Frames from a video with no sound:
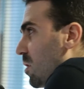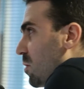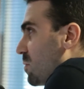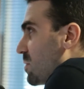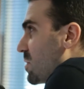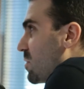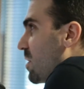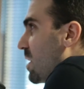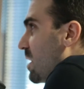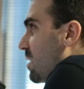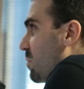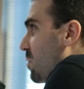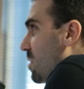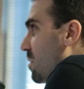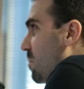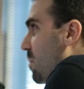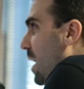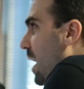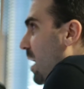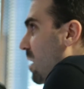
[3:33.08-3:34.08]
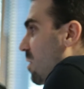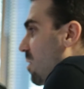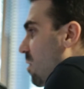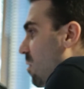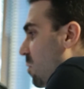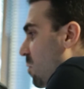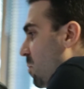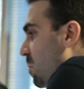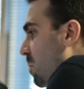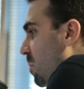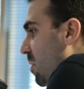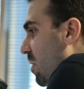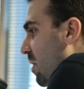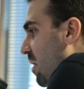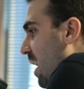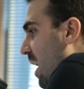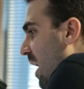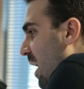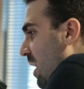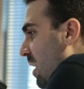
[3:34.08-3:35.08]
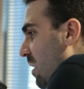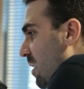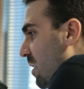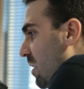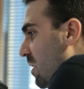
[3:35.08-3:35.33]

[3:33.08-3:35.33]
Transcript: Was there anyone back home that